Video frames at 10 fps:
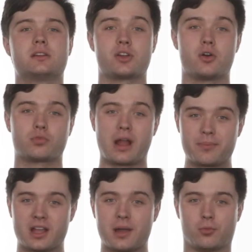So
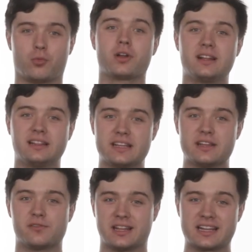wrapping up, we're gonna
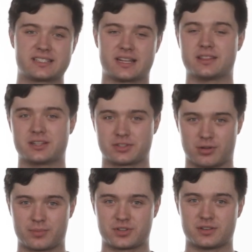leave links in the
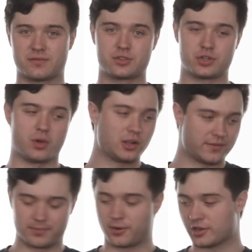description to all
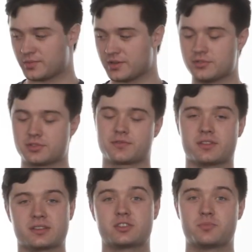of the parts we used for
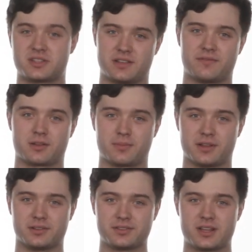this specific
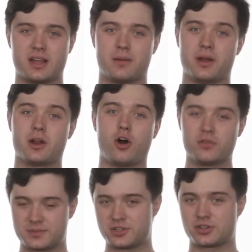build. But
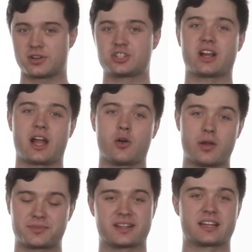always be sure to check out
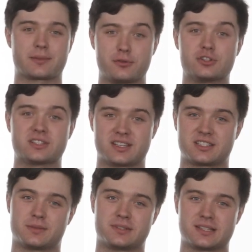websites like Puget
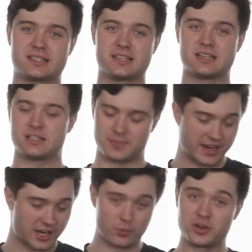Systems to see,
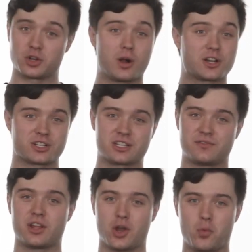depending on when you're watching this
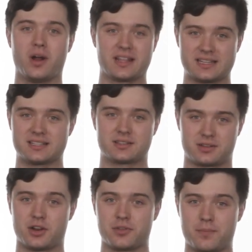video, what is,
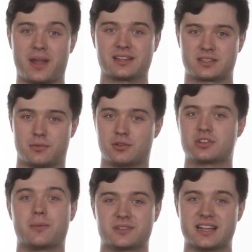the best, most
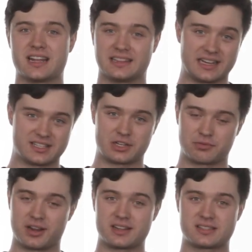up-to-date, latest and
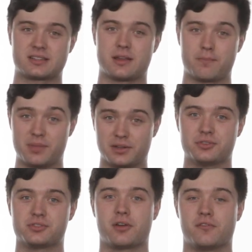greatest
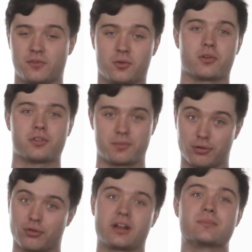build for the
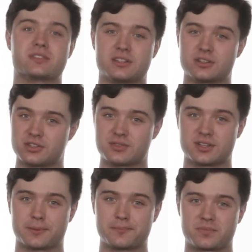programs that you're
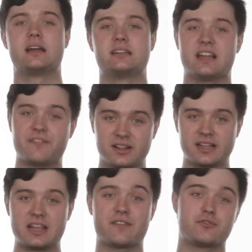using.
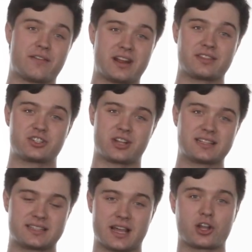Definitely, if you haven't had the
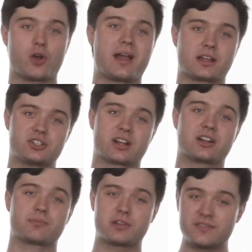chance yet, go back and check
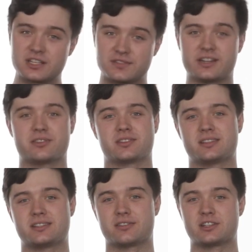out the previous videos in
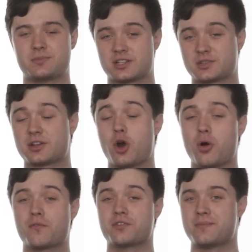this series because we go
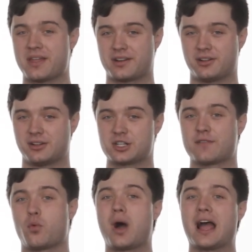over the methodology
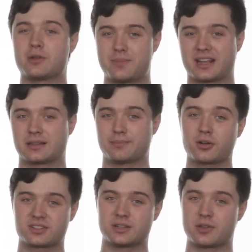of why we picked the
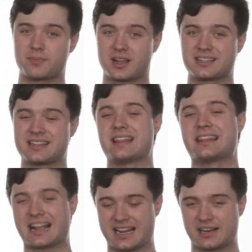parts that we picked, and
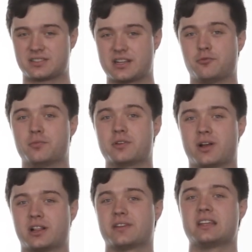that kind of stuff will be
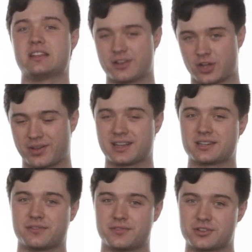relevant even going into
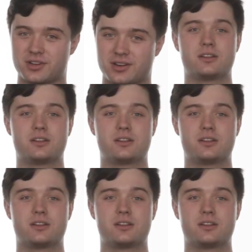the future.